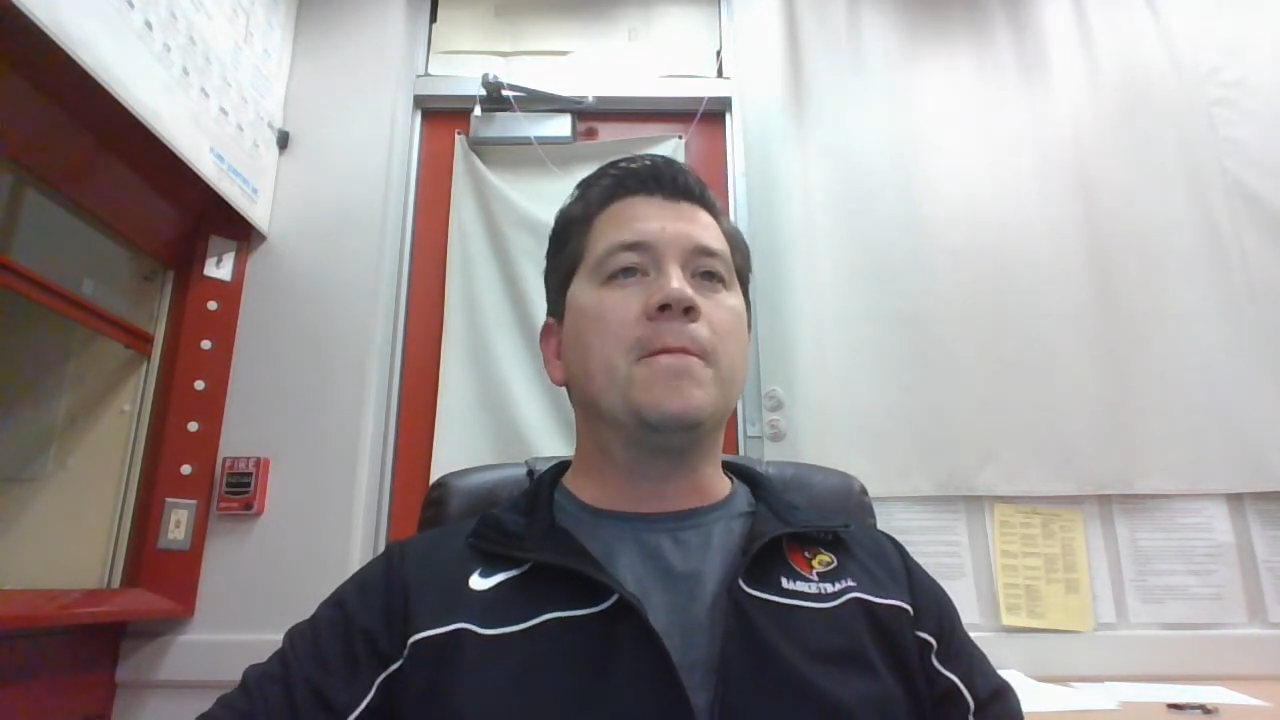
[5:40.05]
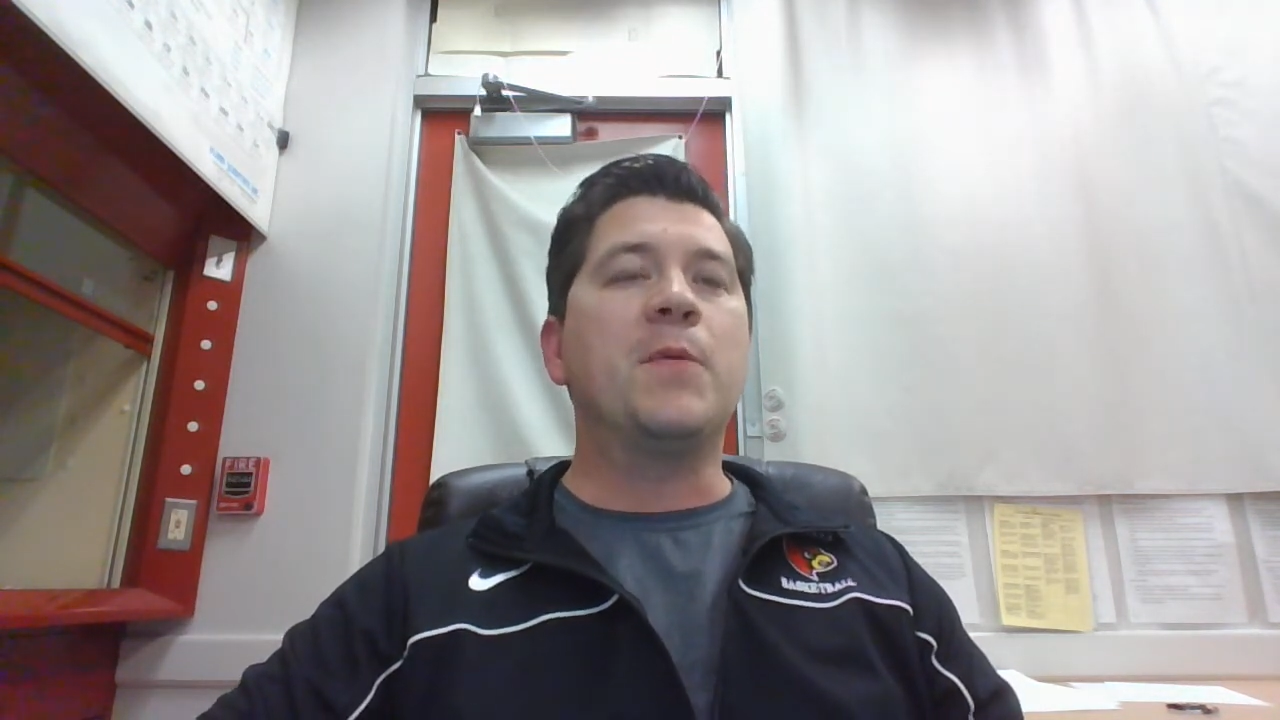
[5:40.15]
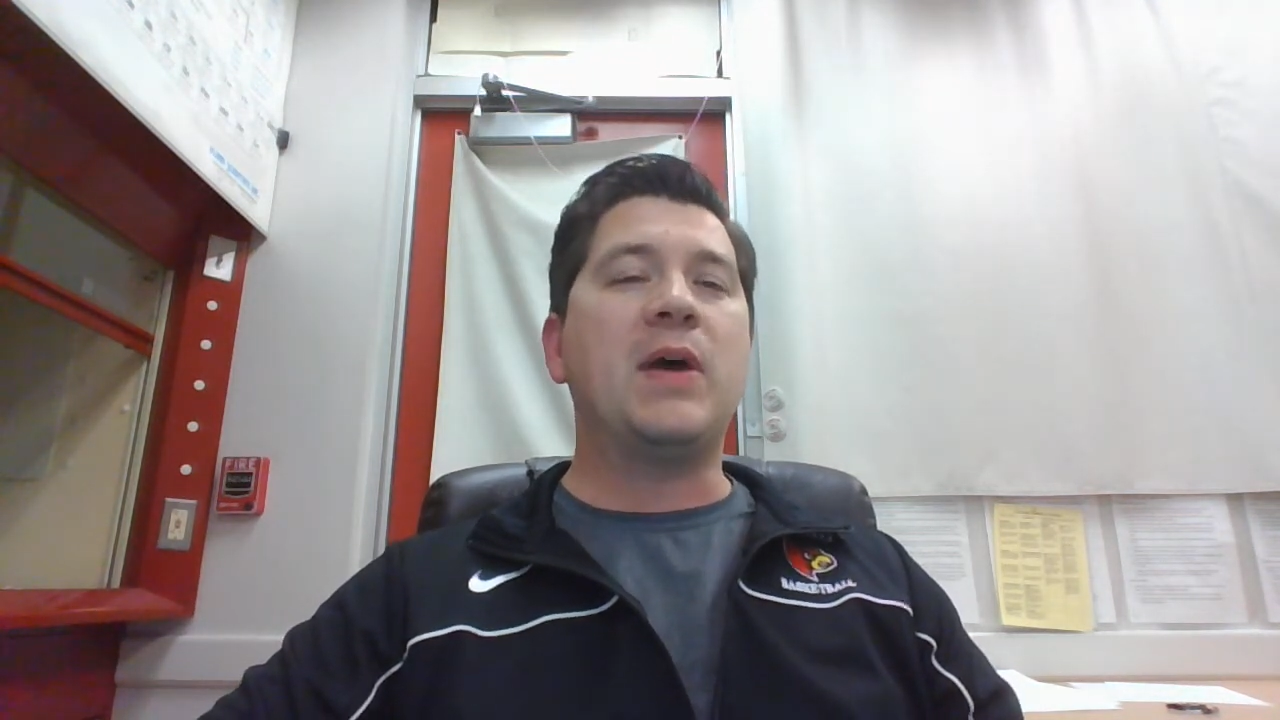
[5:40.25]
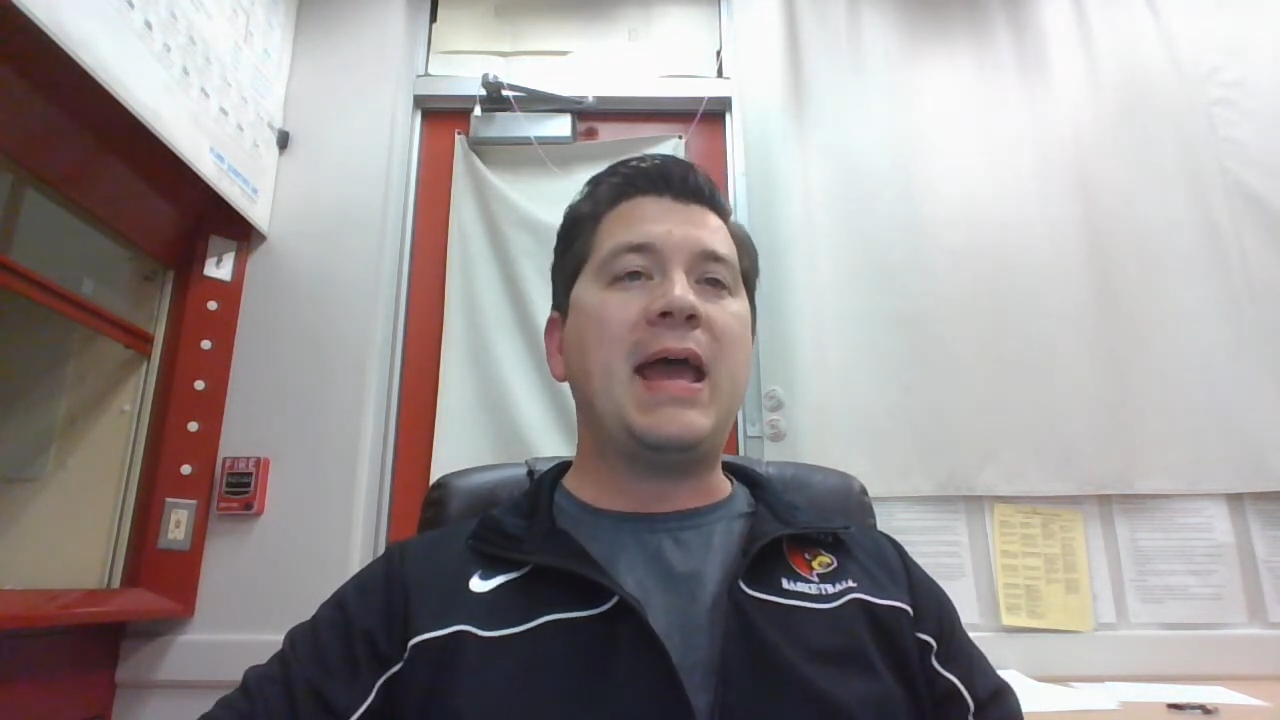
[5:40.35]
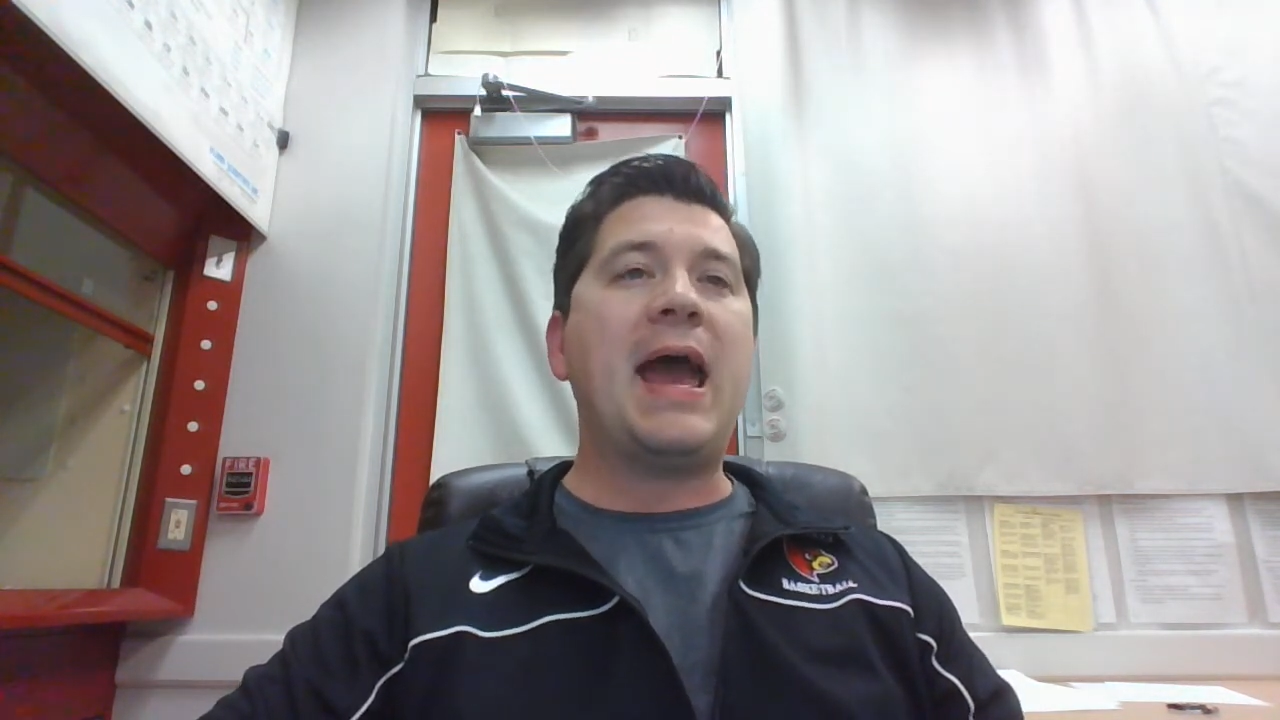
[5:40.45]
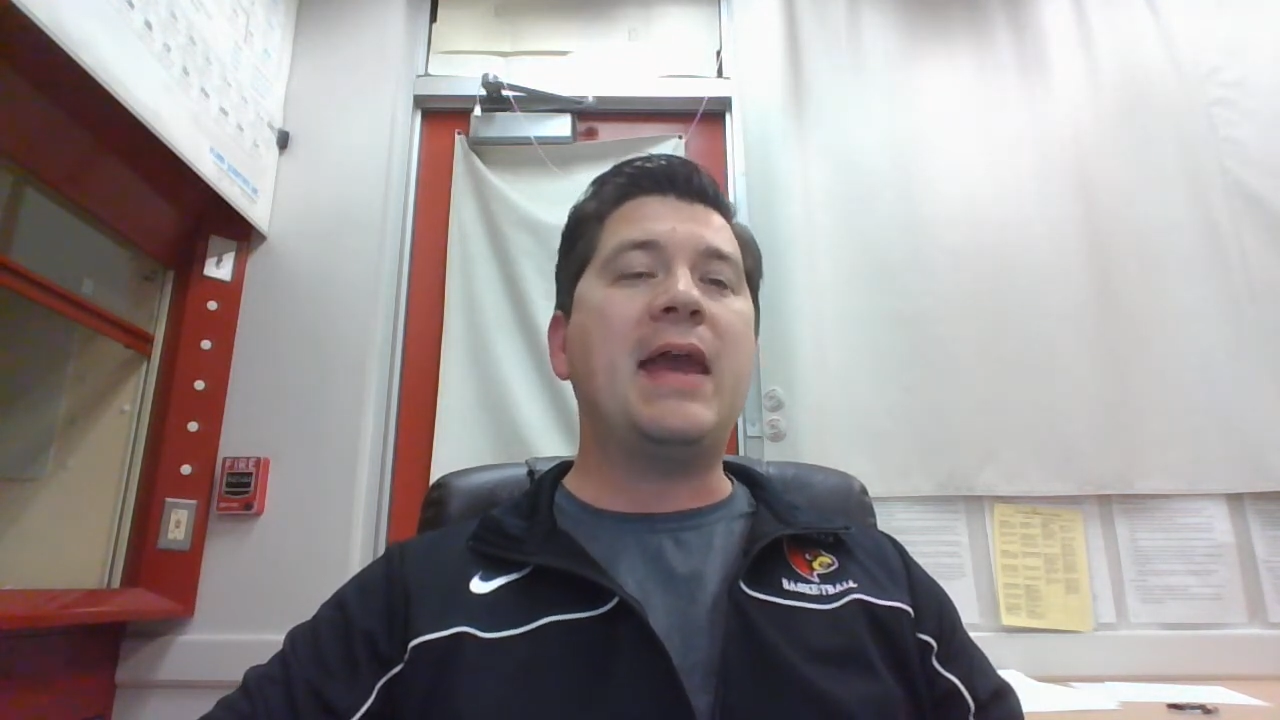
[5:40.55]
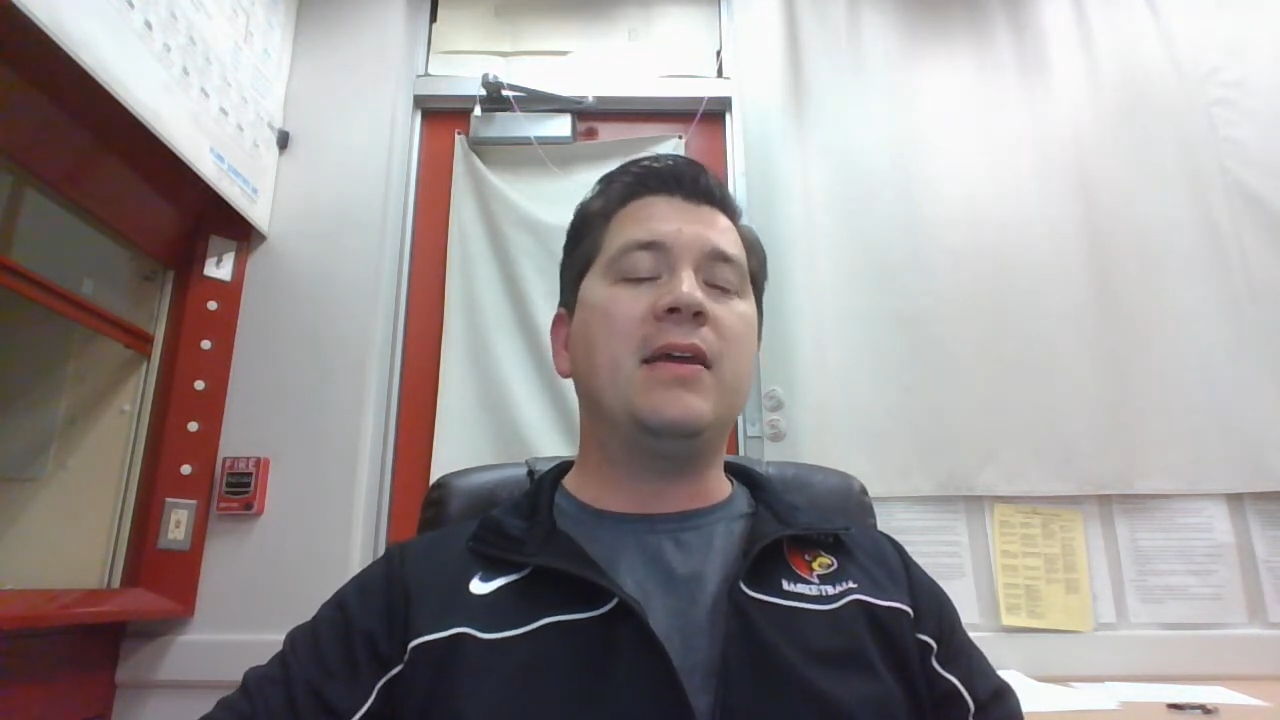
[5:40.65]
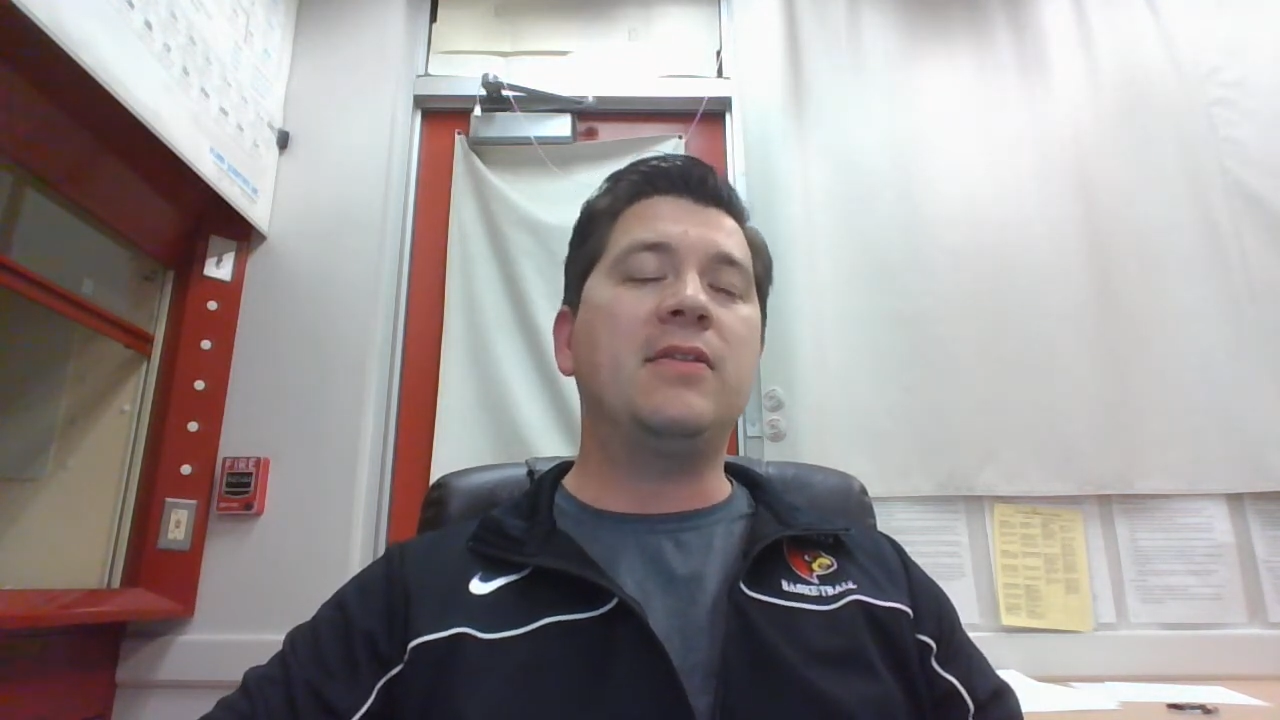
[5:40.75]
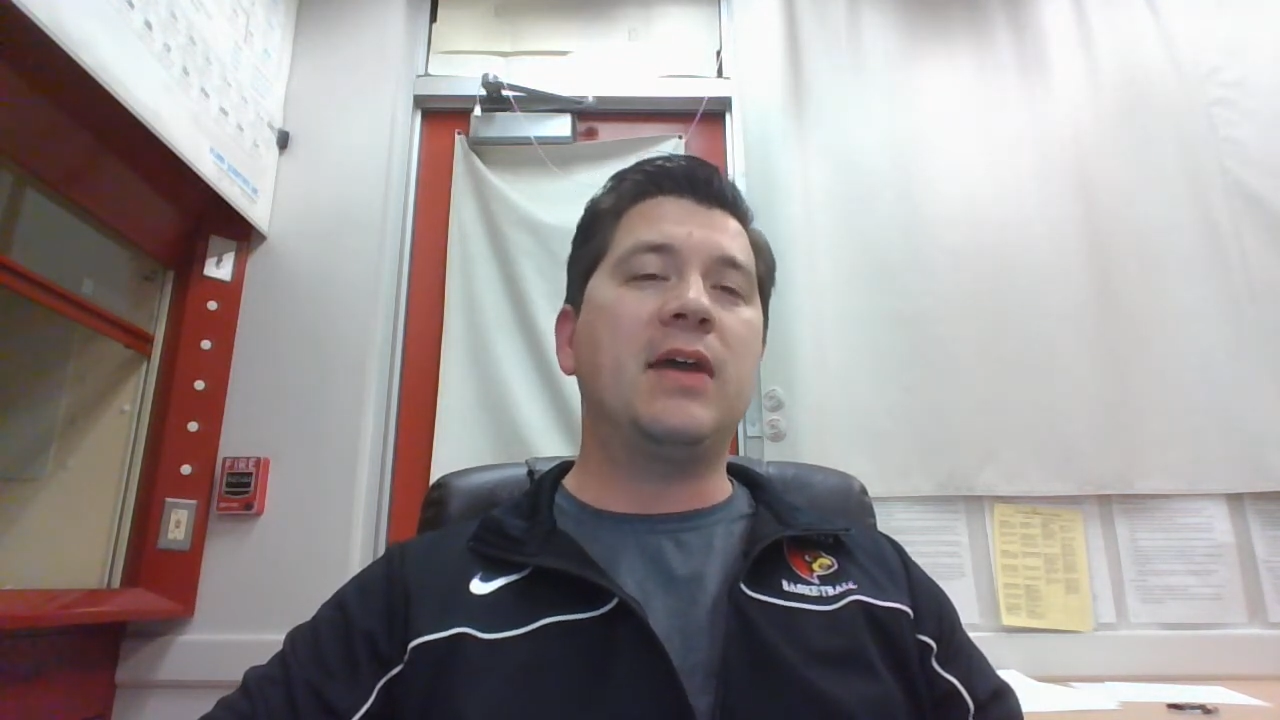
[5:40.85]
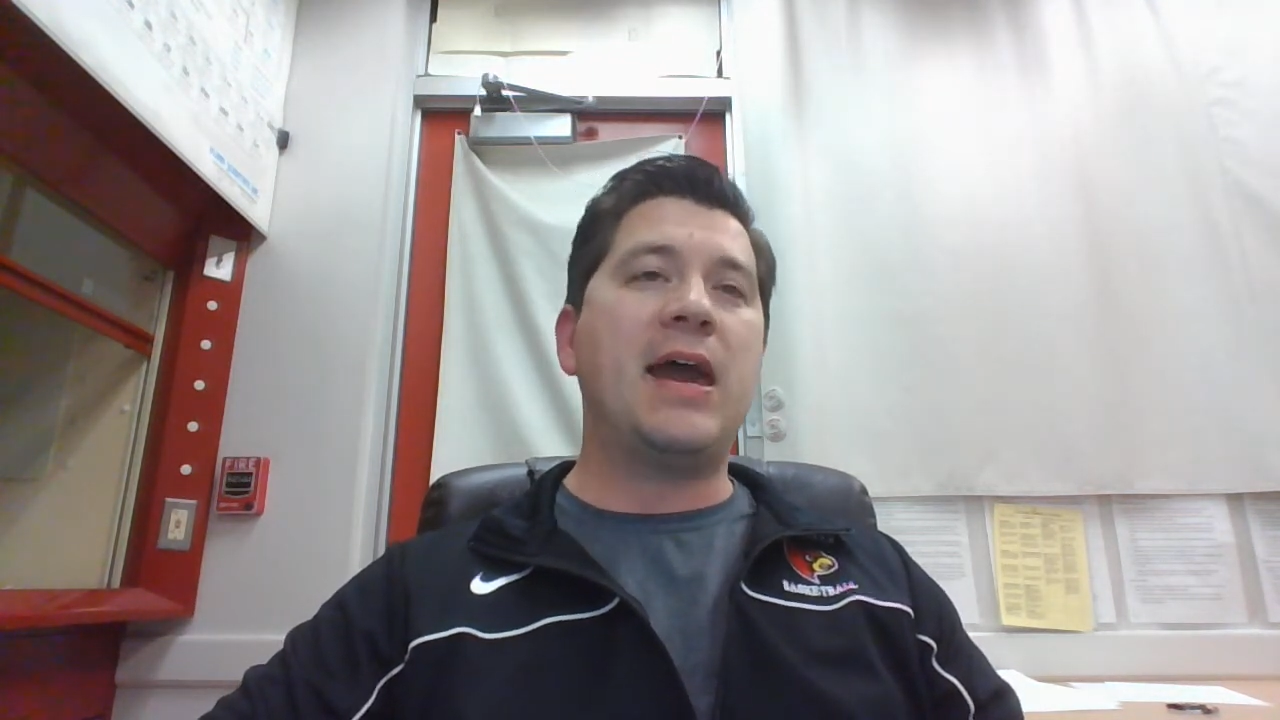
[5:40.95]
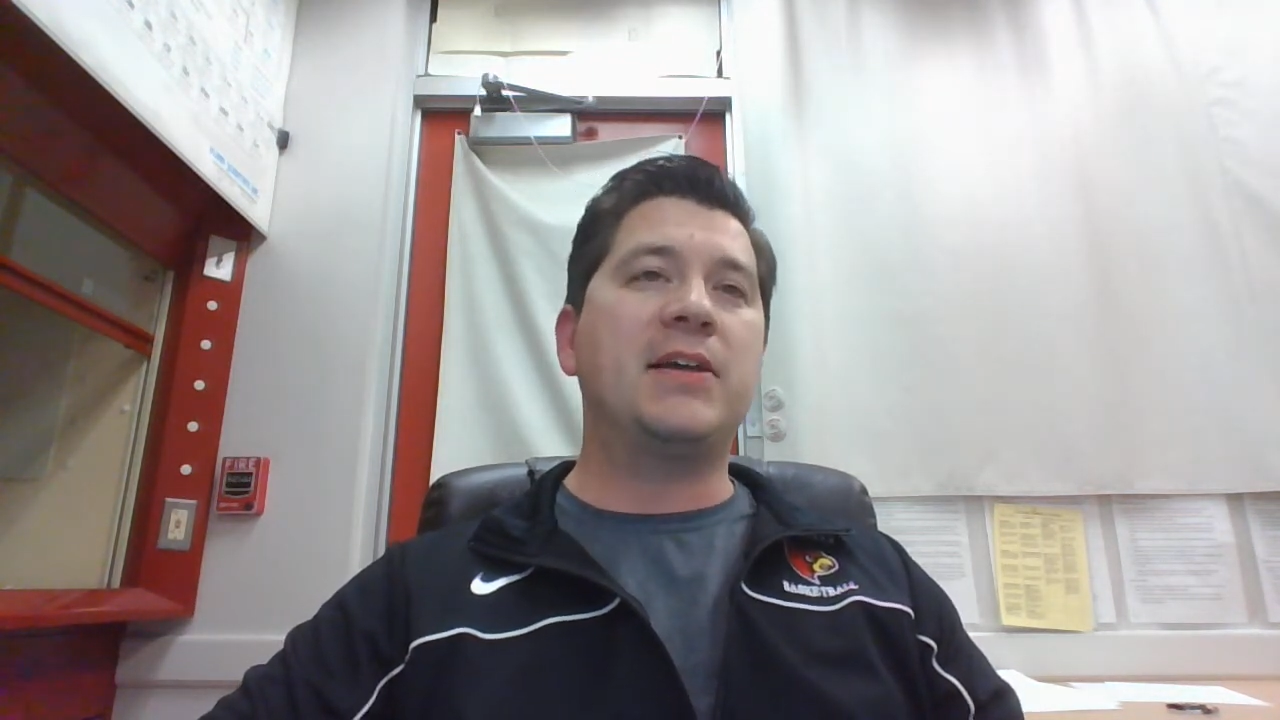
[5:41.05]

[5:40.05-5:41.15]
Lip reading: But adding the